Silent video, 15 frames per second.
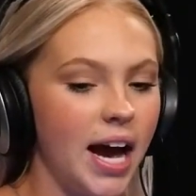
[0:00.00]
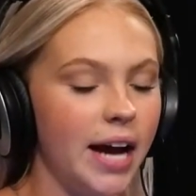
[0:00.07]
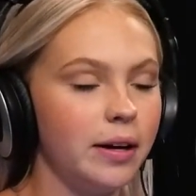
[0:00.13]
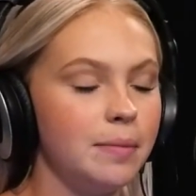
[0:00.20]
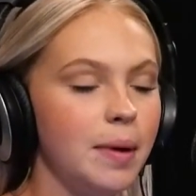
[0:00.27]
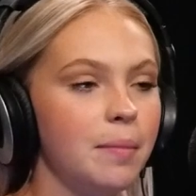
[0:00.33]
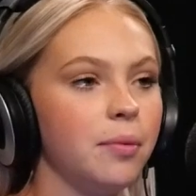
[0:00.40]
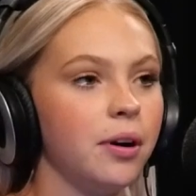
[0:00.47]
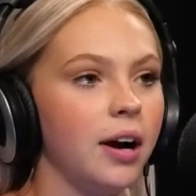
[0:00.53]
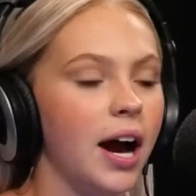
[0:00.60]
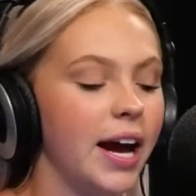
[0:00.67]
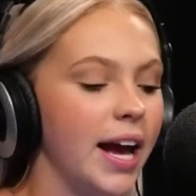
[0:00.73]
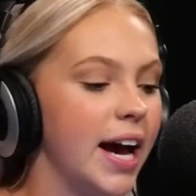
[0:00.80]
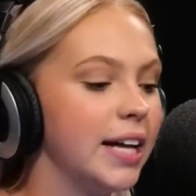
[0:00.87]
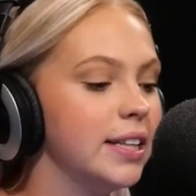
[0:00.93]
I remember
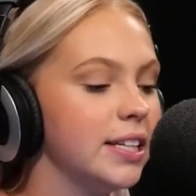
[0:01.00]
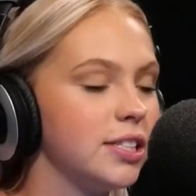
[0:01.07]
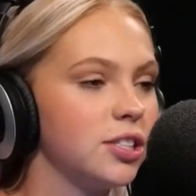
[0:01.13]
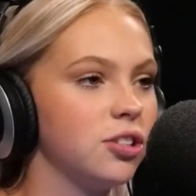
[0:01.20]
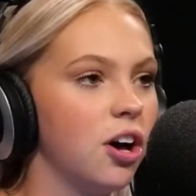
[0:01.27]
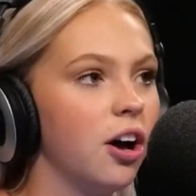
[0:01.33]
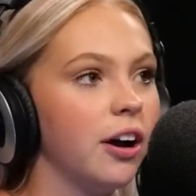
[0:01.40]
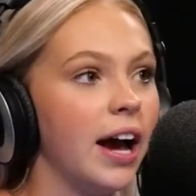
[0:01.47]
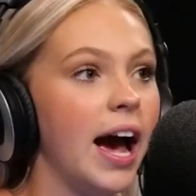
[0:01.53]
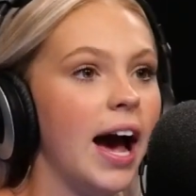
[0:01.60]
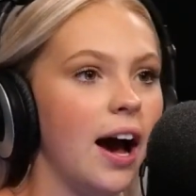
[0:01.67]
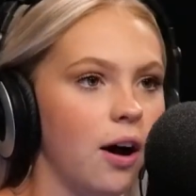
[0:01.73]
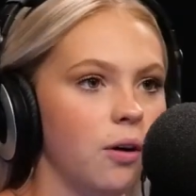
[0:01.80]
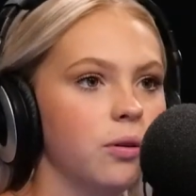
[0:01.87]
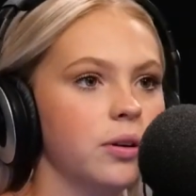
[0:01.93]
I had this song
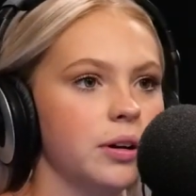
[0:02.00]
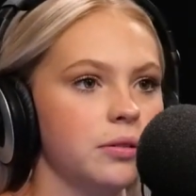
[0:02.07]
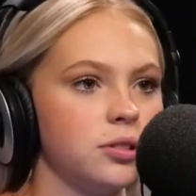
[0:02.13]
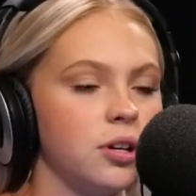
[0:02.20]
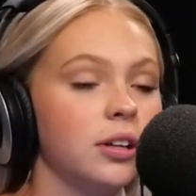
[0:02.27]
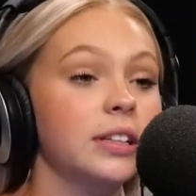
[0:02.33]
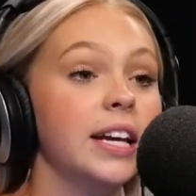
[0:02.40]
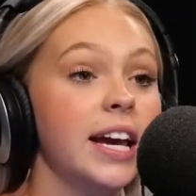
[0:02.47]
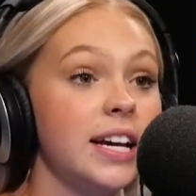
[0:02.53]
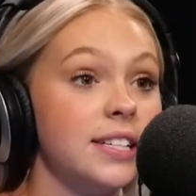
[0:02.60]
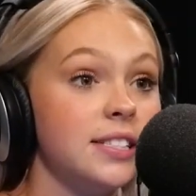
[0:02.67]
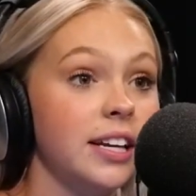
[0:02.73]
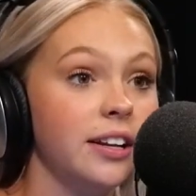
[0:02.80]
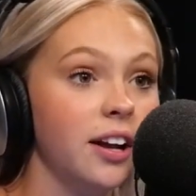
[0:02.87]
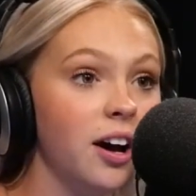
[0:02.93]
out. It was called "Can't
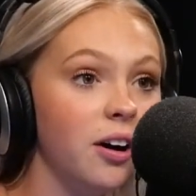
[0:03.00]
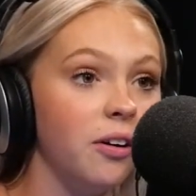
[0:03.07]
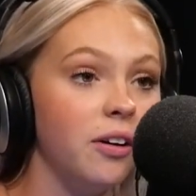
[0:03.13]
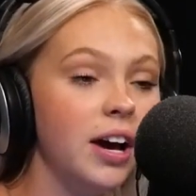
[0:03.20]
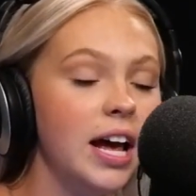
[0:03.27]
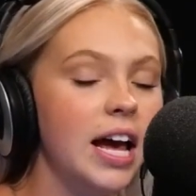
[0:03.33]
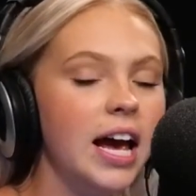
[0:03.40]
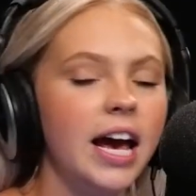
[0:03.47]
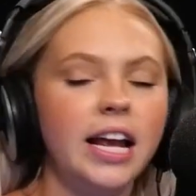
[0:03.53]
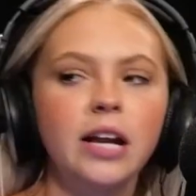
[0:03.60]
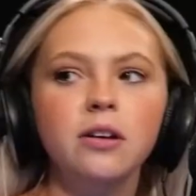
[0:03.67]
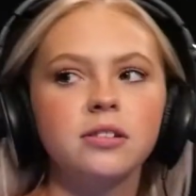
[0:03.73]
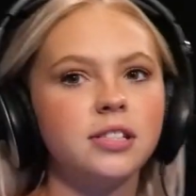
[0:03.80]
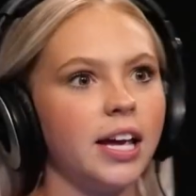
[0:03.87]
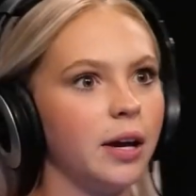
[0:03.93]
Say No," and
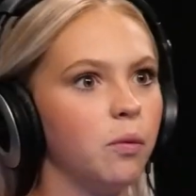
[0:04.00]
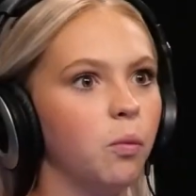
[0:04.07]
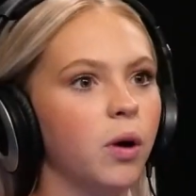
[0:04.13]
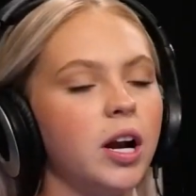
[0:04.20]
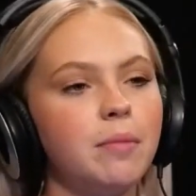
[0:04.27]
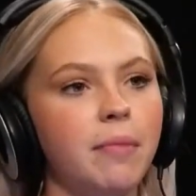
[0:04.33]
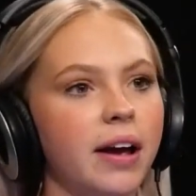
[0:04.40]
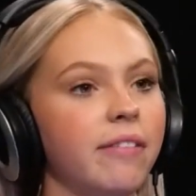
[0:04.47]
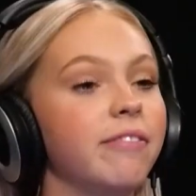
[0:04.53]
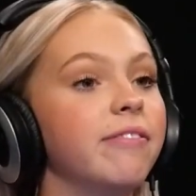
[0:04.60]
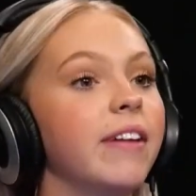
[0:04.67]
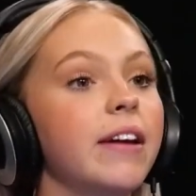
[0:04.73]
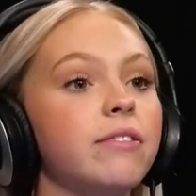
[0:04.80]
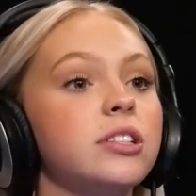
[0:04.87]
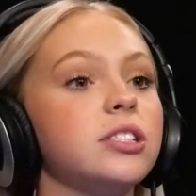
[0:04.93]
it was like one of my
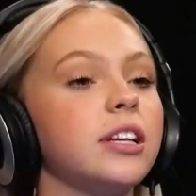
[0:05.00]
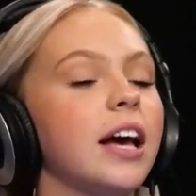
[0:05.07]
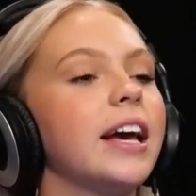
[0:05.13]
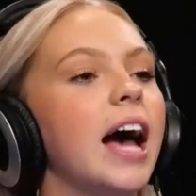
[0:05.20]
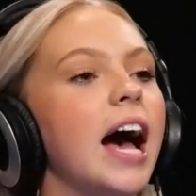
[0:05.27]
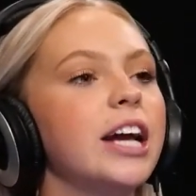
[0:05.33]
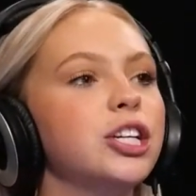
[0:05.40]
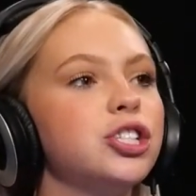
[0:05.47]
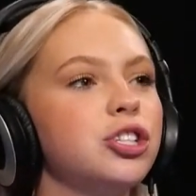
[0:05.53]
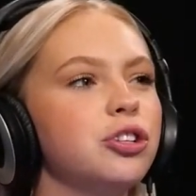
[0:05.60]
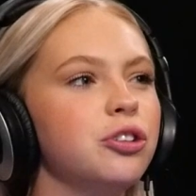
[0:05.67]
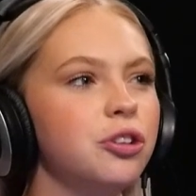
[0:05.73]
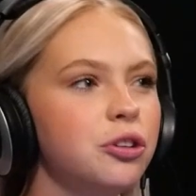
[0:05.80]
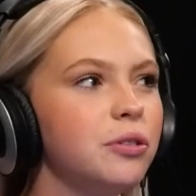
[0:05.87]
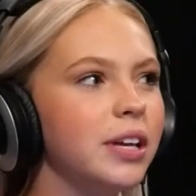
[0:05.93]
favorites. Like, like I just
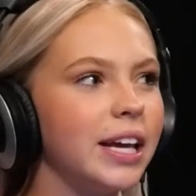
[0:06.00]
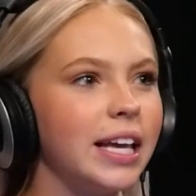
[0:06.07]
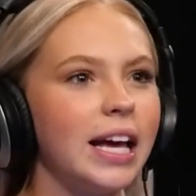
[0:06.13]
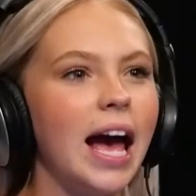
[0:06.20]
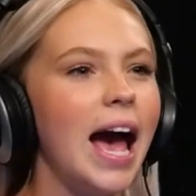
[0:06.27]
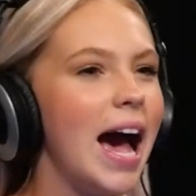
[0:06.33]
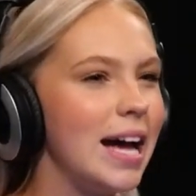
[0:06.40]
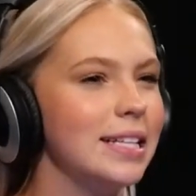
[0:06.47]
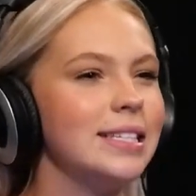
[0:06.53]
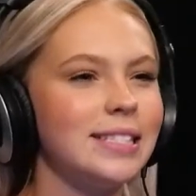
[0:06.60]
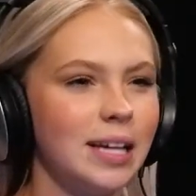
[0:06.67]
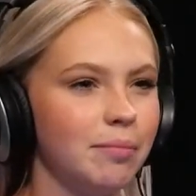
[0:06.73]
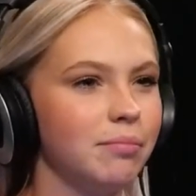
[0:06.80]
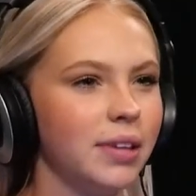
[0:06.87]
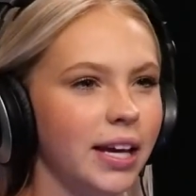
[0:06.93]
knew like it had
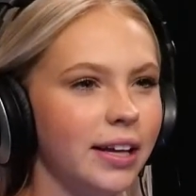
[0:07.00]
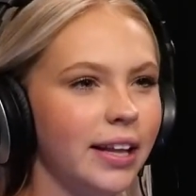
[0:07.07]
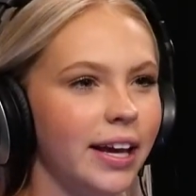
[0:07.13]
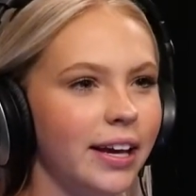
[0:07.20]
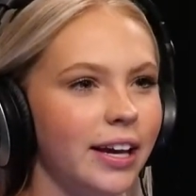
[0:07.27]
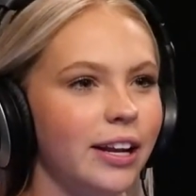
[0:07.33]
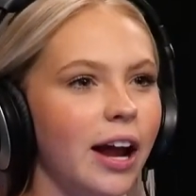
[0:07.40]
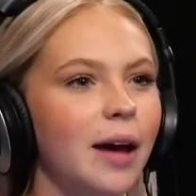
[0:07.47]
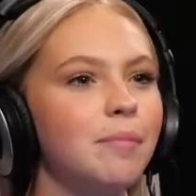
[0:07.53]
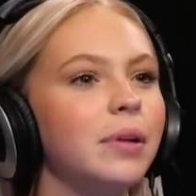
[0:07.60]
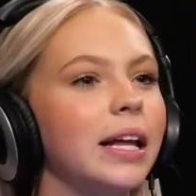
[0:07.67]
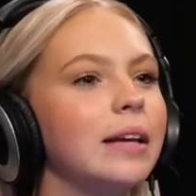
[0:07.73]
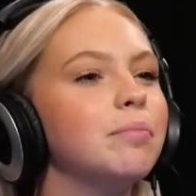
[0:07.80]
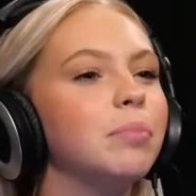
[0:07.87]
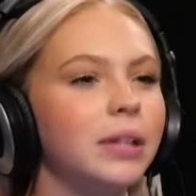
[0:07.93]
something. Like, and I
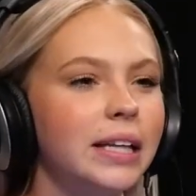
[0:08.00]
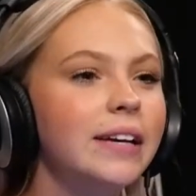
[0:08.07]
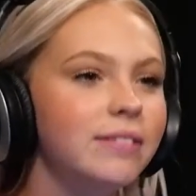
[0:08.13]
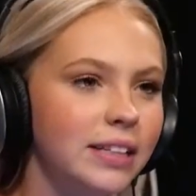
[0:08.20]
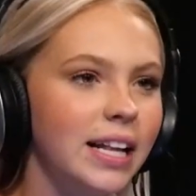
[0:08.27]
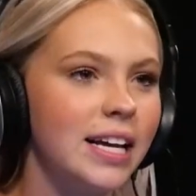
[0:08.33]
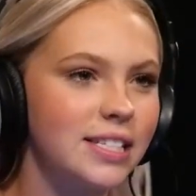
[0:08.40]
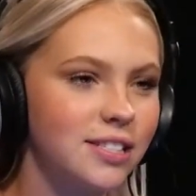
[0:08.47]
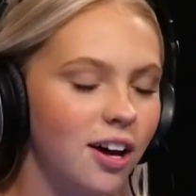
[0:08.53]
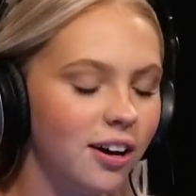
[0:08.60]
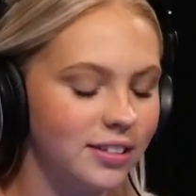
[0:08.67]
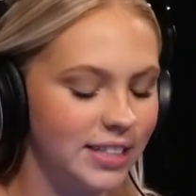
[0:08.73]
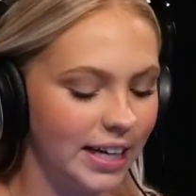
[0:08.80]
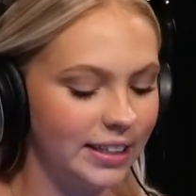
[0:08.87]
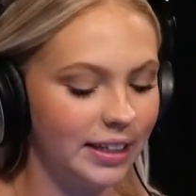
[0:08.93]
like mm. believed in that
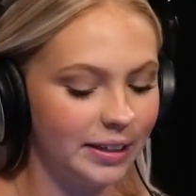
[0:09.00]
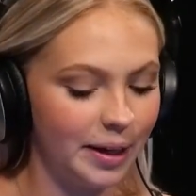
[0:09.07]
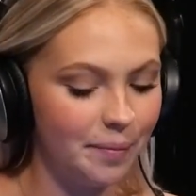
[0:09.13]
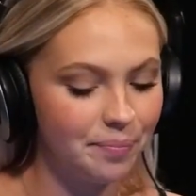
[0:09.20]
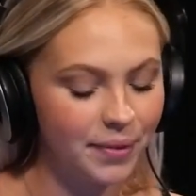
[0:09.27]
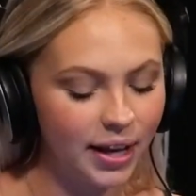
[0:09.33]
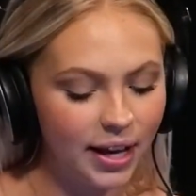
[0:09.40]
song technically,